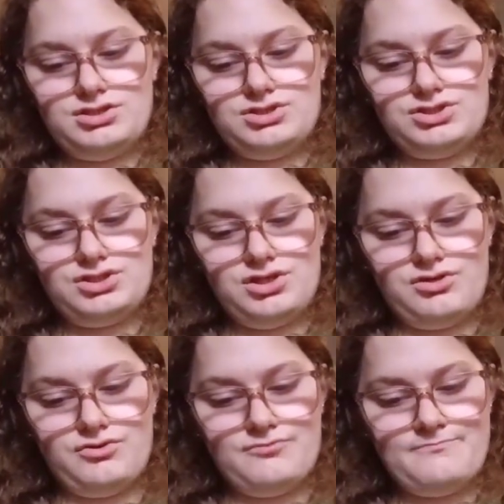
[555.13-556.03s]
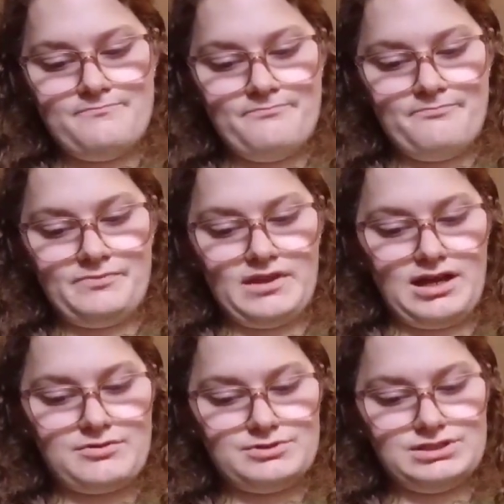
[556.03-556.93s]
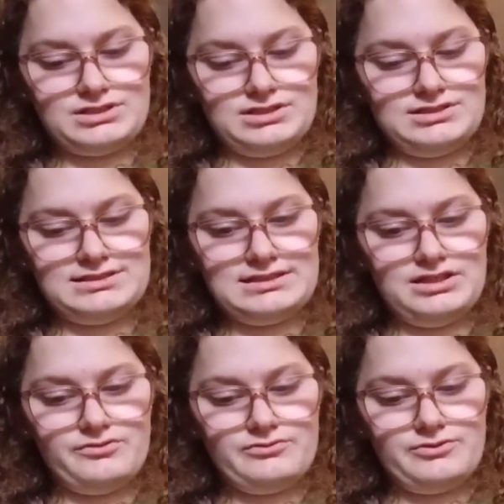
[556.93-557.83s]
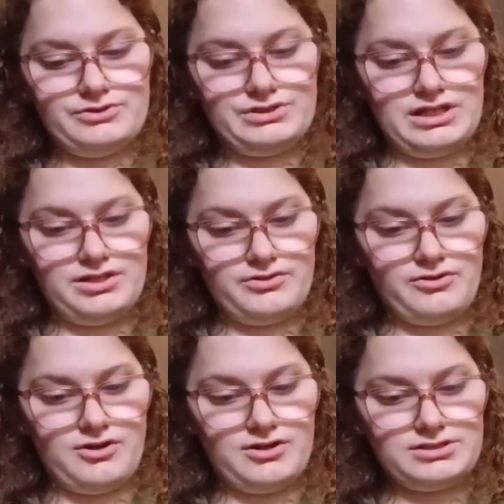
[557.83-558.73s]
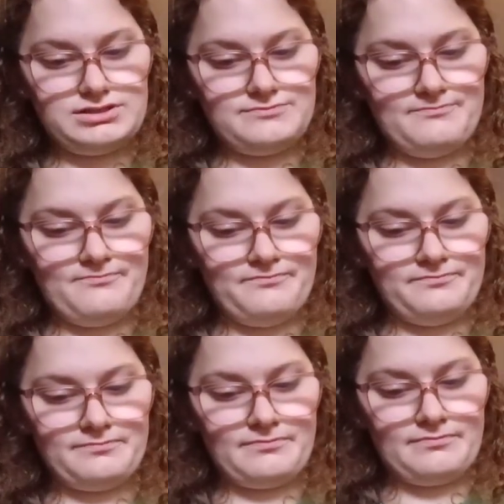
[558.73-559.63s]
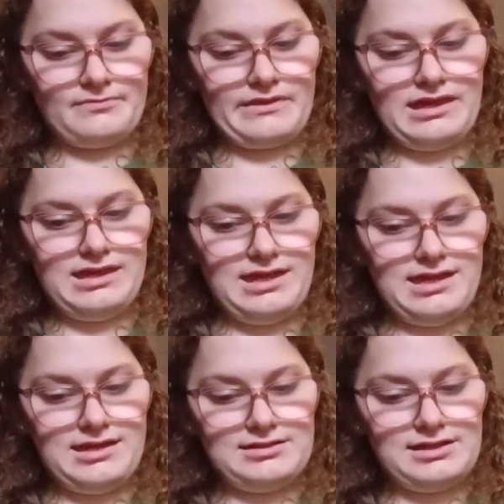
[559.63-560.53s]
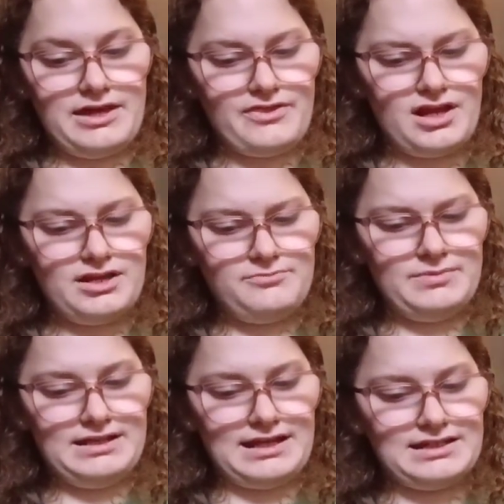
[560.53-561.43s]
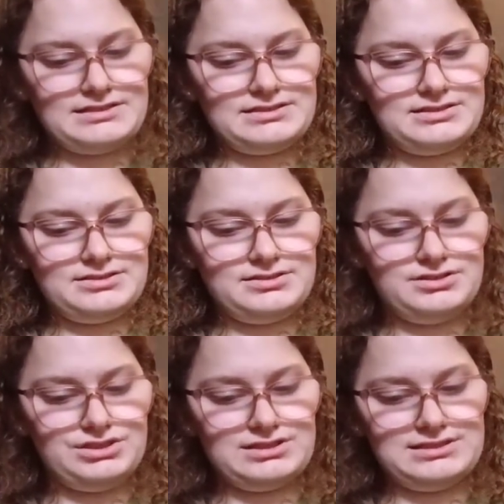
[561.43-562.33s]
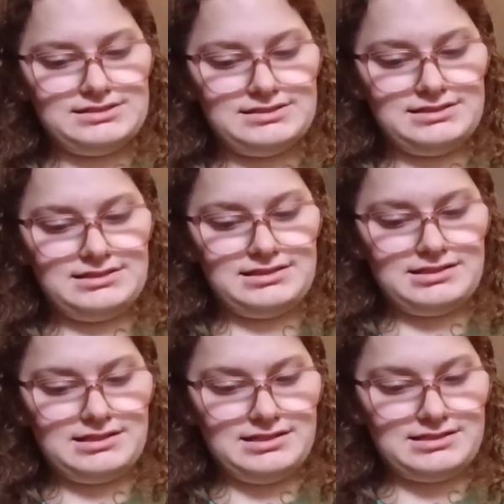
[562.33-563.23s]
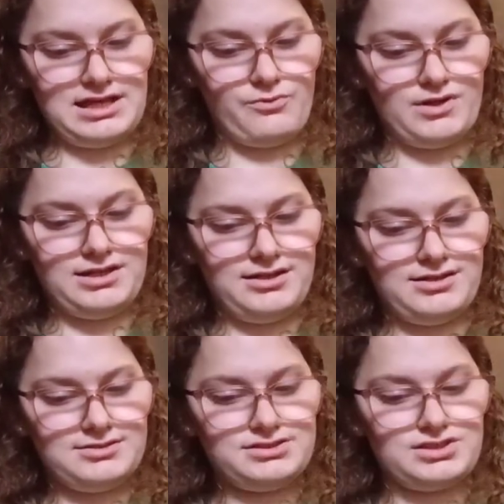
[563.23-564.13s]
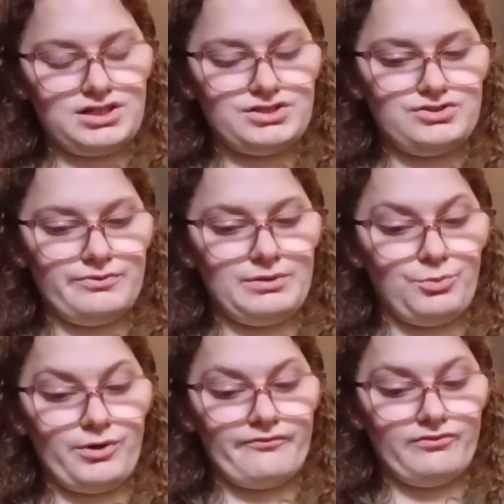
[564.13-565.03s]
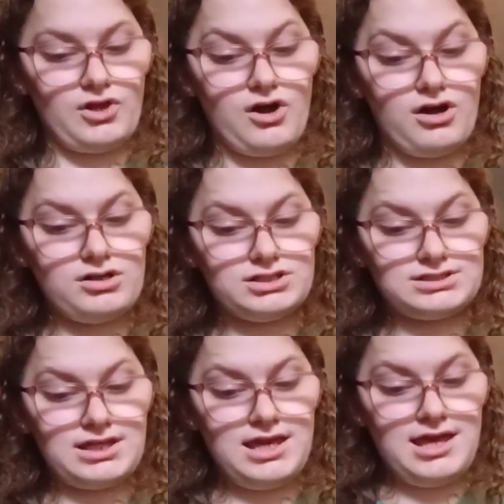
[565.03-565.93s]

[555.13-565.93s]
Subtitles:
So I'm just gonna single crochet across, and I thought it'd be nice, just because I want to start doing more vlogs,